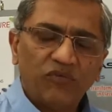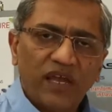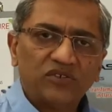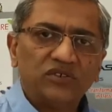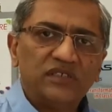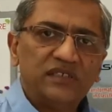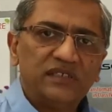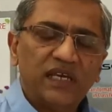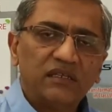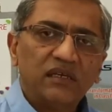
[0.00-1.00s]
of action is
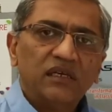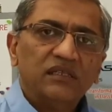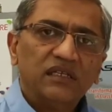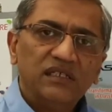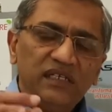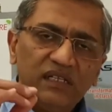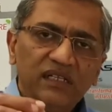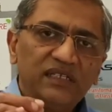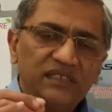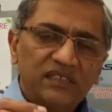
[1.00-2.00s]
that the
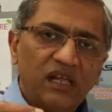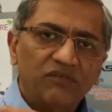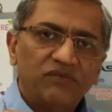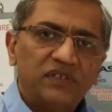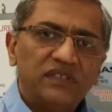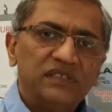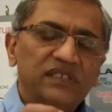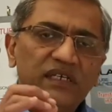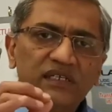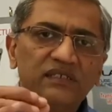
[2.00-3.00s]
needle itself
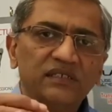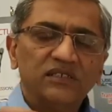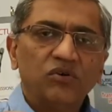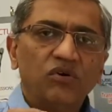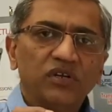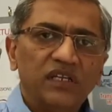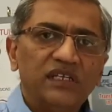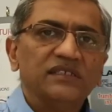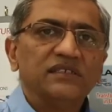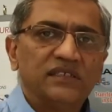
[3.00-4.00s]
decreases or
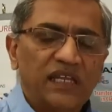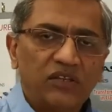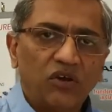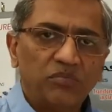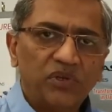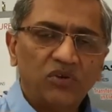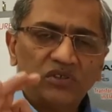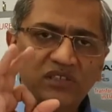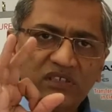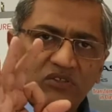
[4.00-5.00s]
releases that knot,
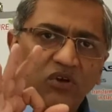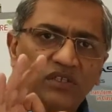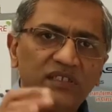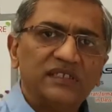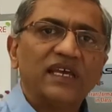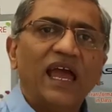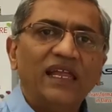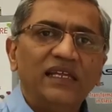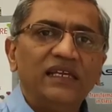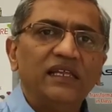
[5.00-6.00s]
because this knot is
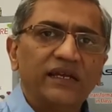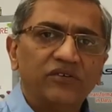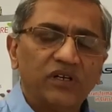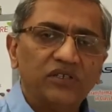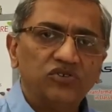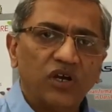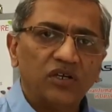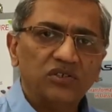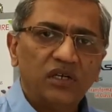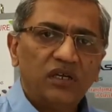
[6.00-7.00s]
highly electrically
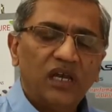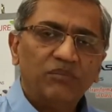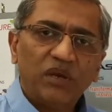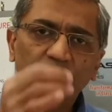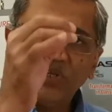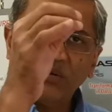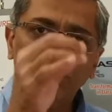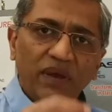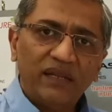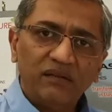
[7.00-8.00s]
charged, and by putting a
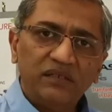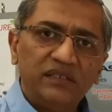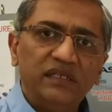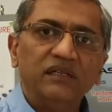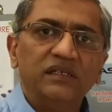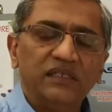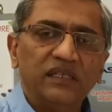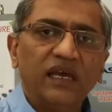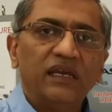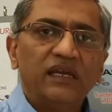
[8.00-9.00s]
metal needle in
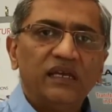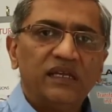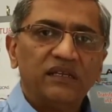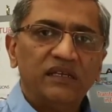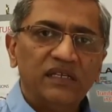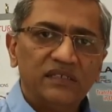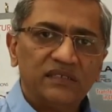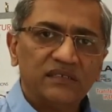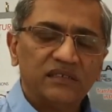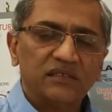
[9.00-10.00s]
there, it
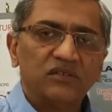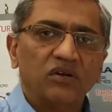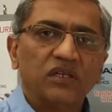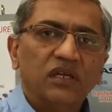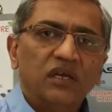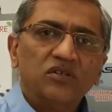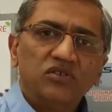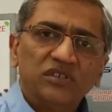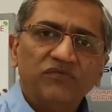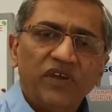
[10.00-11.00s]
releases this knot. So
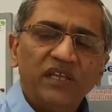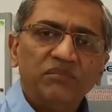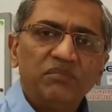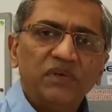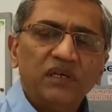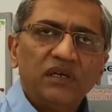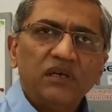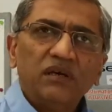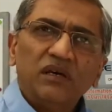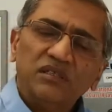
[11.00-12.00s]
it's
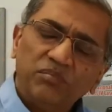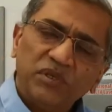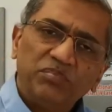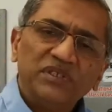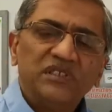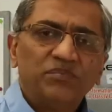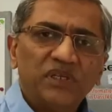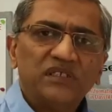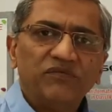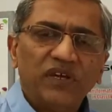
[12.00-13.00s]
the principle
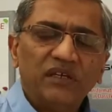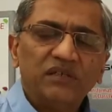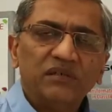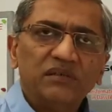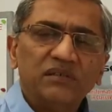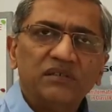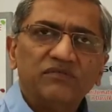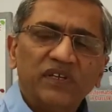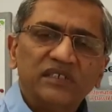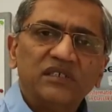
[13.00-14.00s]
is
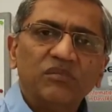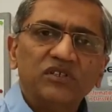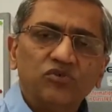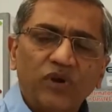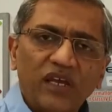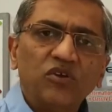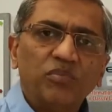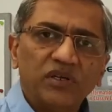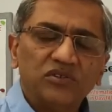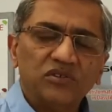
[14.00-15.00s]
very similar to
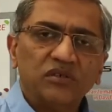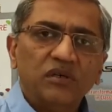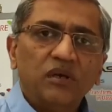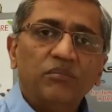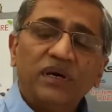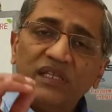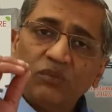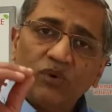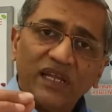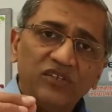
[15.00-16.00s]
acupuncture. But
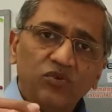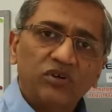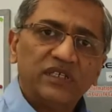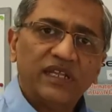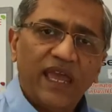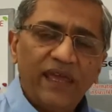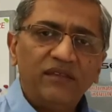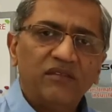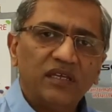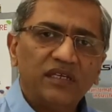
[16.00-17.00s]
then what I do as an
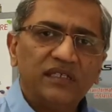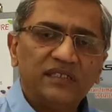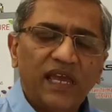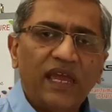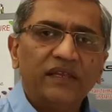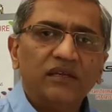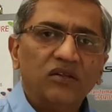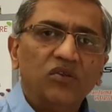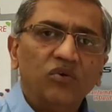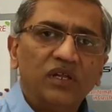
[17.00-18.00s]
added thing is add
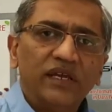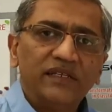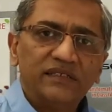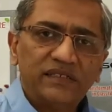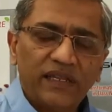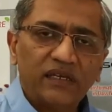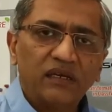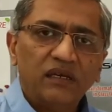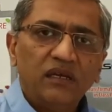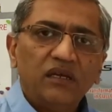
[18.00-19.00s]
local anesthetic.
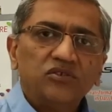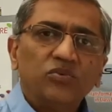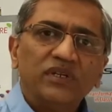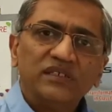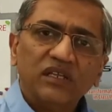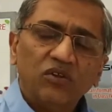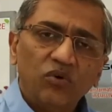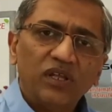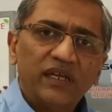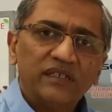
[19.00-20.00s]
So what does the
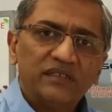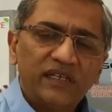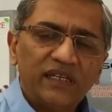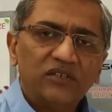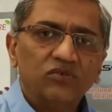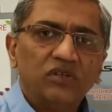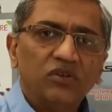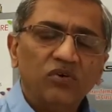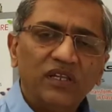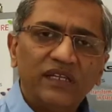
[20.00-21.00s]
local anesthetic do? The
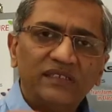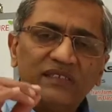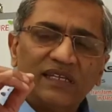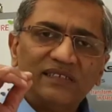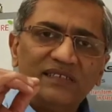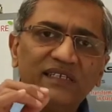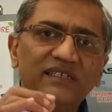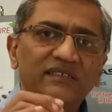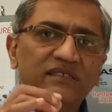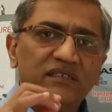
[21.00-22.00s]
local anesthetic
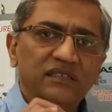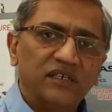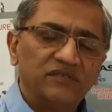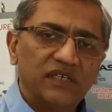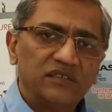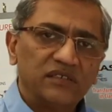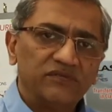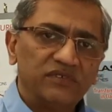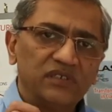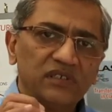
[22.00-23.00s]
decreases the nerve
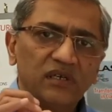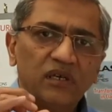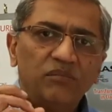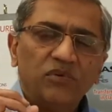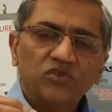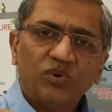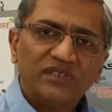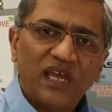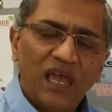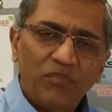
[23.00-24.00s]
sensitivity, because
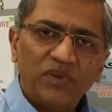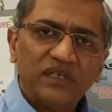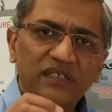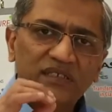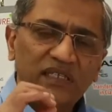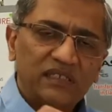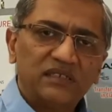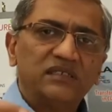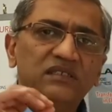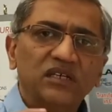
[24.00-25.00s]
what's happening is that
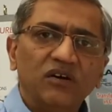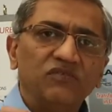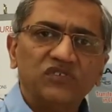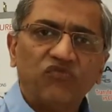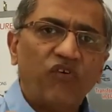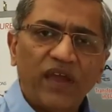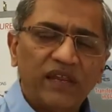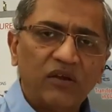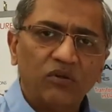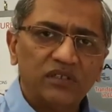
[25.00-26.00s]
this nerve is
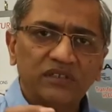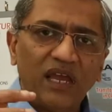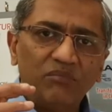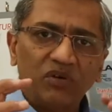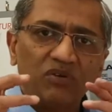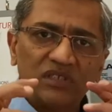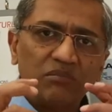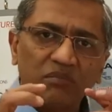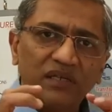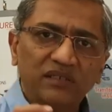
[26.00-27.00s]
firing all the time because
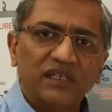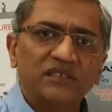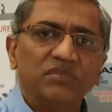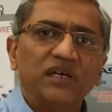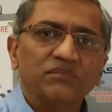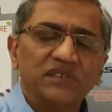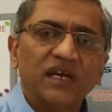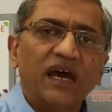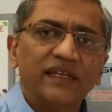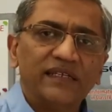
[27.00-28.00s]
that muscle has become
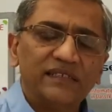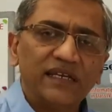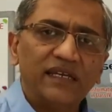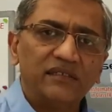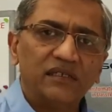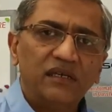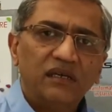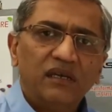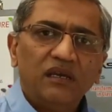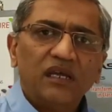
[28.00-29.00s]
scarred and tight.
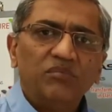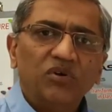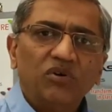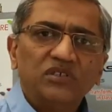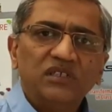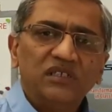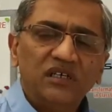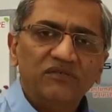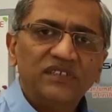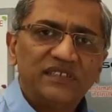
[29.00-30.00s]
And because the
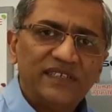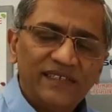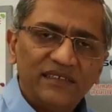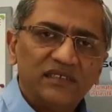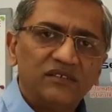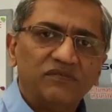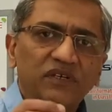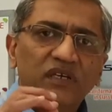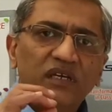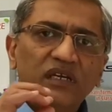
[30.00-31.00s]
nerve is sensitive,
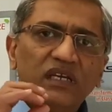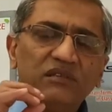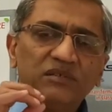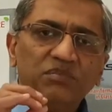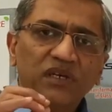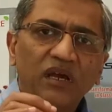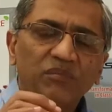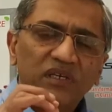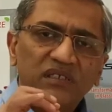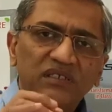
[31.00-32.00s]
it's
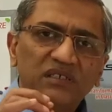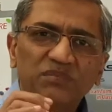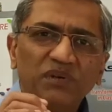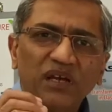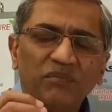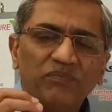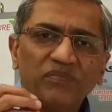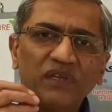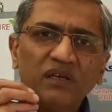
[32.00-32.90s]
become